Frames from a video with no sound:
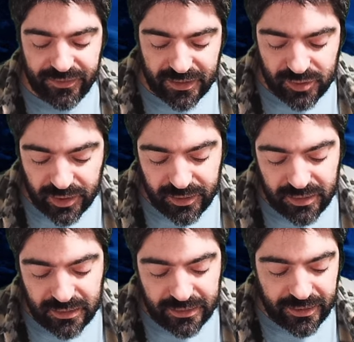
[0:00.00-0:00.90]
effects or
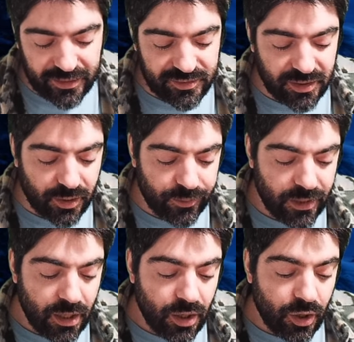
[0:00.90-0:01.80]
anything like that. So
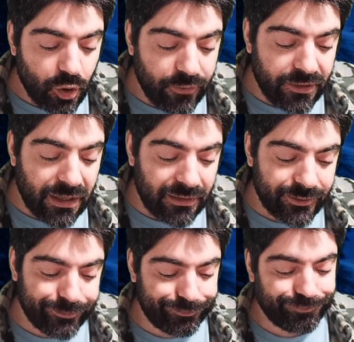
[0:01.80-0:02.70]

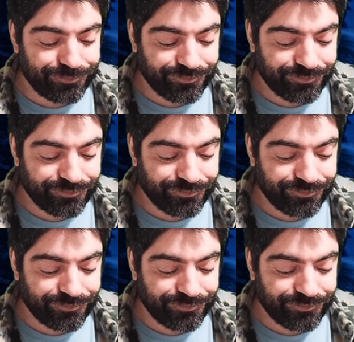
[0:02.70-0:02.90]
overall,